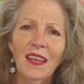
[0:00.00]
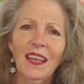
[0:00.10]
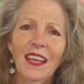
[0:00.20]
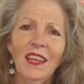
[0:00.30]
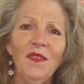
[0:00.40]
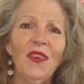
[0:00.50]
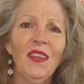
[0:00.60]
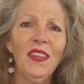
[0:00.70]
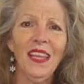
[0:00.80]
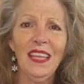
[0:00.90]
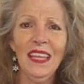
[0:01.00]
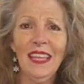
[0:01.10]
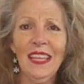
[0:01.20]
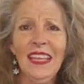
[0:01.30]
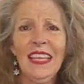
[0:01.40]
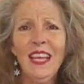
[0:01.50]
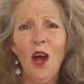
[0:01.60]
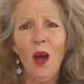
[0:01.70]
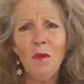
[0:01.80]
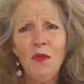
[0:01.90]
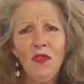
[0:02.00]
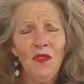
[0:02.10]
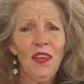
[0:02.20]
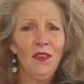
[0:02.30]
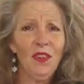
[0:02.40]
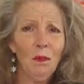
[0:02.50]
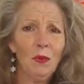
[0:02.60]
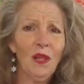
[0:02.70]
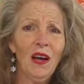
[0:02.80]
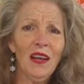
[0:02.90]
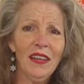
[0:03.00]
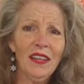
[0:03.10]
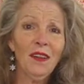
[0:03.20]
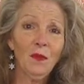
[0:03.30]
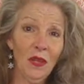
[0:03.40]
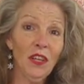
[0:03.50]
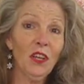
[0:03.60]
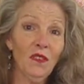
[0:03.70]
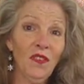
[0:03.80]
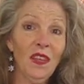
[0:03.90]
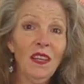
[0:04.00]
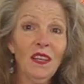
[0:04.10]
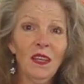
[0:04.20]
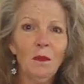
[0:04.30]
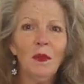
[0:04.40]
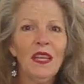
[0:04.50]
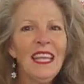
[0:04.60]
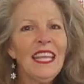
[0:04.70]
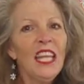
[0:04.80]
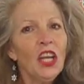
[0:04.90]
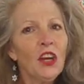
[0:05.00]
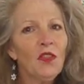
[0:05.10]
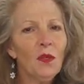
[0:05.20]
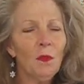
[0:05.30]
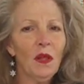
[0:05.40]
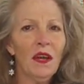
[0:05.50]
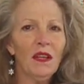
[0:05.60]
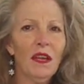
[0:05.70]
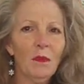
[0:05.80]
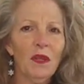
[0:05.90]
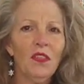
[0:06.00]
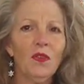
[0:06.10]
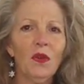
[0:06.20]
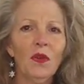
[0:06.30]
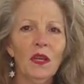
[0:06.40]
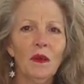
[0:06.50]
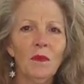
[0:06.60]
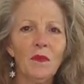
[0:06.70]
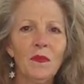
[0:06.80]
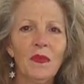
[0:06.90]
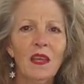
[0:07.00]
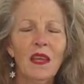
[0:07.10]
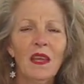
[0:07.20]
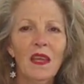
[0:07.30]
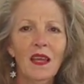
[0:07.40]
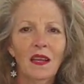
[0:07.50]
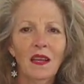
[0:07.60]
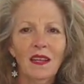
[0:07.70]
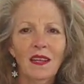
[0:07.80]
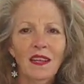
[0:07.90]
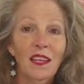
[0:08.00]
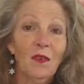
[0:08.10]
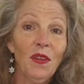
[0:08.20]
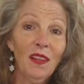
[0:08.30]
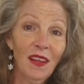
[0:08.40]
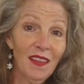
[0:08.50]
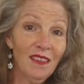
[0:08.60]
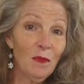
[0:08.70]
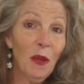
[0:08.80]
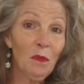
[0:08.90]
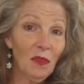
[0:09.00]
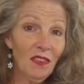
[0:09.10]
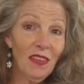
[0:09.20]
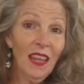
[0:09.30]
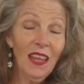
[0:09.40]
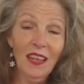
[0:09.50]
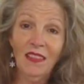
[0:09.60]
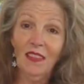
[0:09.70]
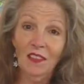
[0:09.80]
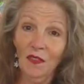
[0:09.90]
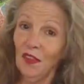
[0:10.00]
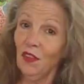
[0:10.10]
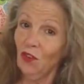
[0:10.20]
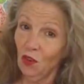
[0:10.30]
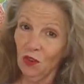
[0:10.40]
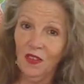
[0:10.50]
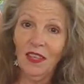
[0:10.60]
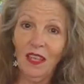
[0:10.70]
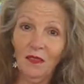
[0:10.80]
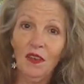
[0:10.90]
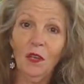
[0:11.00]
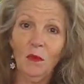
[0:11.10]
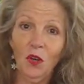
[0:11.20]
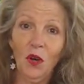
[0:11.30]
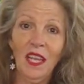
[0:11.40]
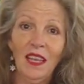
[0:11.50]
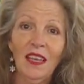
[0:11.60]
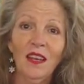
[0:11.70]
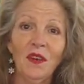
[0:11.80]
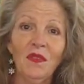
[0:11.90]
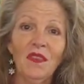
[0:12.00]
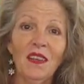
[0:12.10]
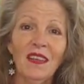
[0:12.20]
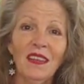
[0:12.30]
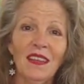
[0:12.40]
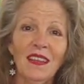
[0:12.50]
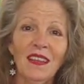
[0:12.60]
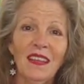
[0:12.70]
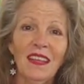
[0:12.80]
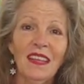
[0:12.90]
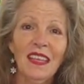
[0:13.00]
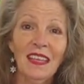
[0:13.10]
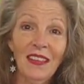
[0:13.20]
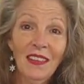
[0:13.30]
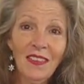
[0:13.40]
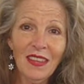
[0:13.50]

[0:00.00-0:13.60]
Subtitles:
And he felt like he could almost feel the blood. Well, he could feel it, but hear the blood coming through him. And he realized by mistake these villagers had given him a great gift. He listened.